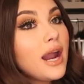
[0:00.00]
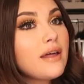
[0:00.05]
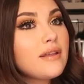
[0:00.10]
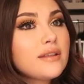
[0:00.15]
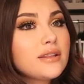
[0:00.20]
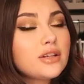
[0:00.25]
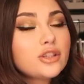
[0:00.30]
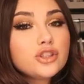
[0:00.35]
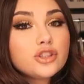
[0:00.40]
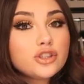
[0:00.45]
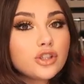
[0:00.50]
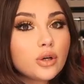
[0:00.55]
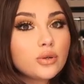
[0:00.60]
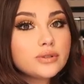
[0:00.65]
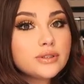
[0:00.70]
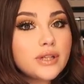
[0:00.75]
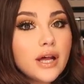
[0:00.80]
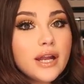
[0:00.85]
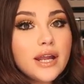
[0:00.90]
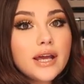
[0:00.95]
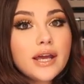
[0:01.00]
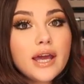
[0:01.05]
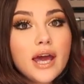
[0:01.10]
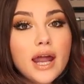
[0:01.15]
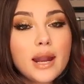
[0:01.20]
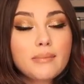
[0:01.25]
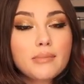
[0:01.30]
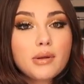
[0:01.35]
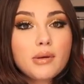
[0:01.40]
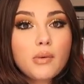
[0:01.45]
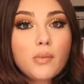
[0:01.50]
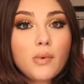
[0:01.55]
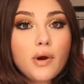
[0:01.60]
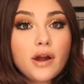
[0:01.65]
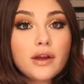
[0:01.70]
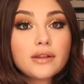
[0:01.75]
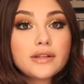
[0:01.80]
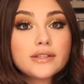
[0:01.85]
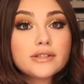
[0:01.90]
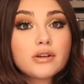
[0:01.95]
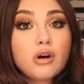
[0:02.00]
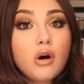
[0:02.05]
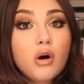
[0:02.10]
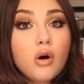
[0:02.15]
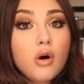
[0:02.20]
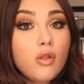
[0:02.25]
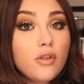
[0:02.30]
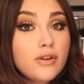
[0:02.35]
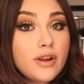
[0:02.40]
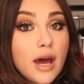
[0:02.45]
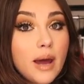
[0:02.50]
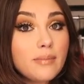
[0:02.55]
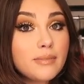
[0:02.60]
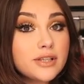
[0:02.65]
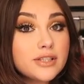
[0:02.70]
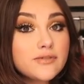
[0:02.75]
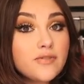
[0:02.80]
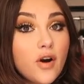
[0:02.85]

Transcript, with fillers: And I think they're so stunning and I'm gonna be wearing these all the time this